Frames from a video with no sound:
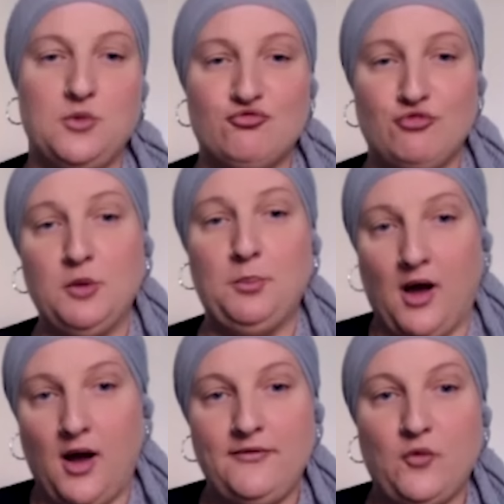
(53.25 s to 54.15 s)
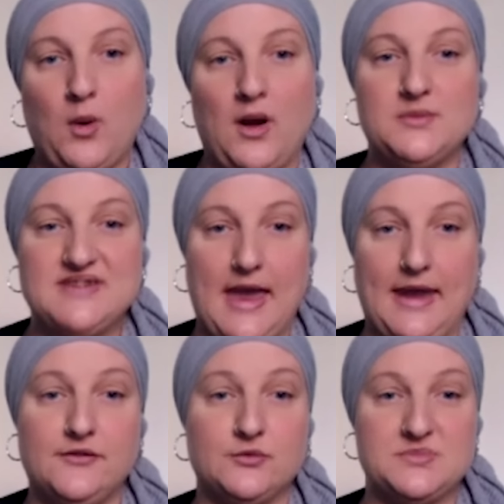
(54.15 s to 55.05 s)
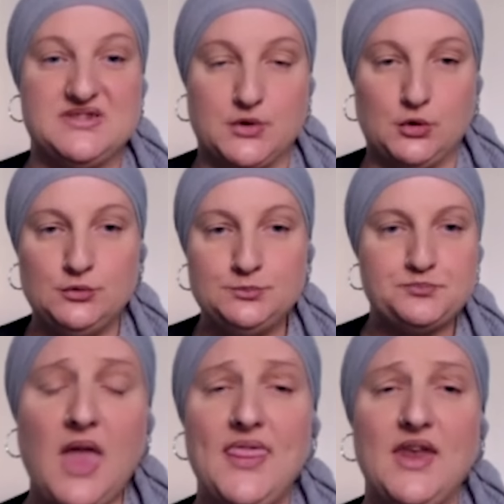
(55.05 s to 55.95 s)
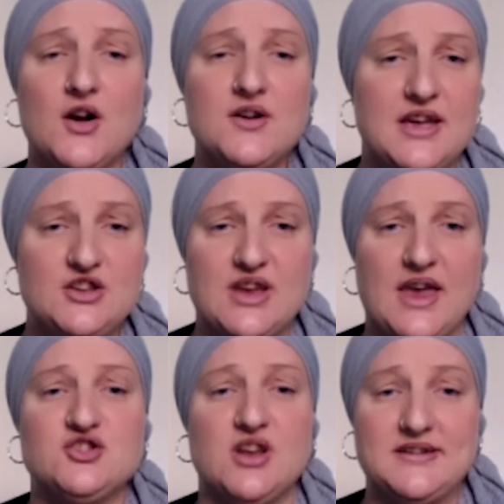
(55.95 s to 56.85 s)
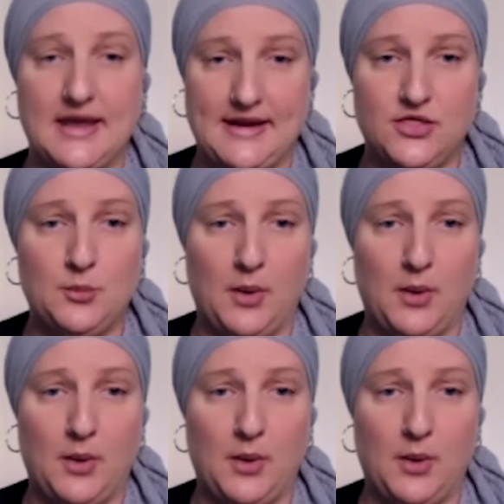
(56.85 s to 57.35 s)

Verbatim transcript: would want a bath when I was getting in from school, and then I'd get changed and I'd get in the